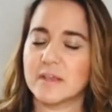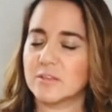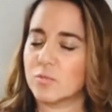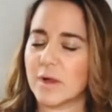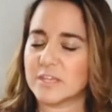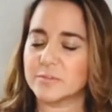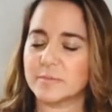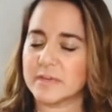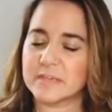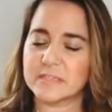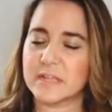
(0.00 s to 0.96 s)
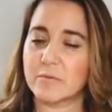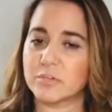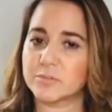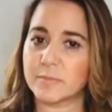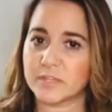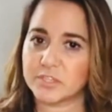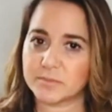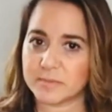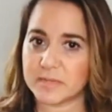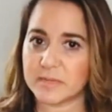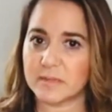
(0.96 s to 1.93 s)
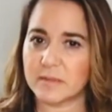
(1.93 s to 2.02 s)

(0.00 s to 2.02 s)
it was because that was meant to be.